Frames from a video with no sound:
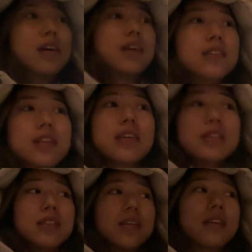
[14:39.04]
Is it
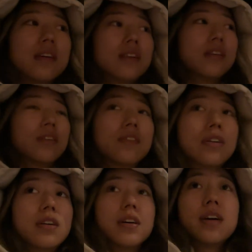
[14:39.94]
this? No.
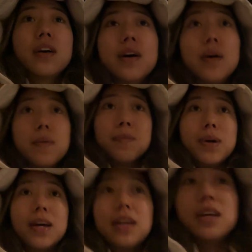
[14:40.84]

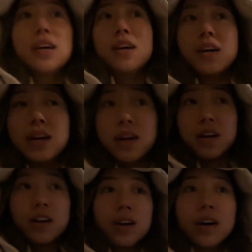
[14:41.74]
But
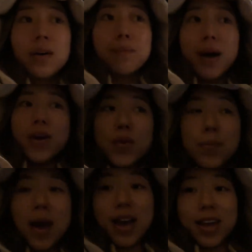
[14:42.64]
my oh
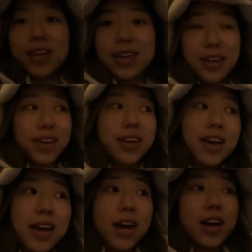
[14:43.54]
my,
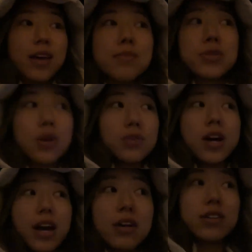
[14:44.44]
I am so
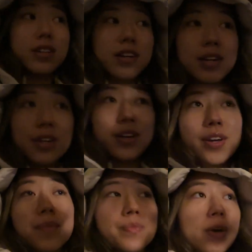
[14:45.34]
tired.
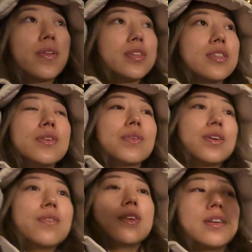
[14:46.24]
Oh, this is so
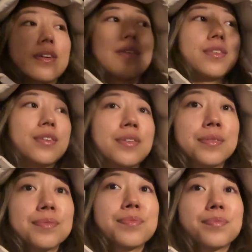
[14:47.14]
cute here. This is really
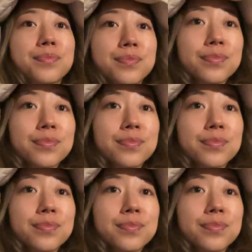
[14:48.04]
cute here.